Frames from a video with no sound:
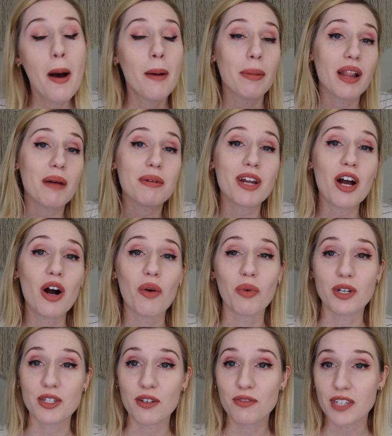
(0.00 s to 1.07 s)
But let me know.
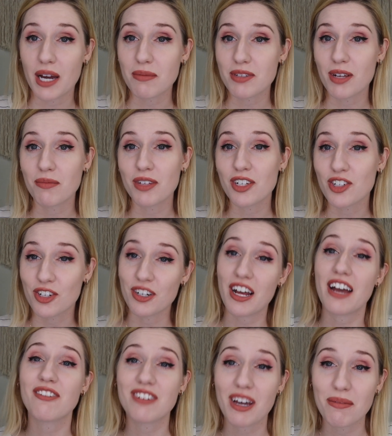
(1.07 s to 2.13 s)
Would you have kept something? Should I
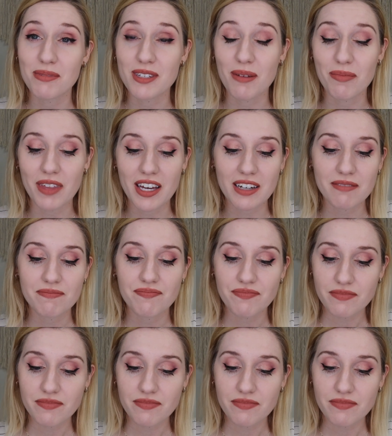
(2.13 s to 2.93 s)
have kept something?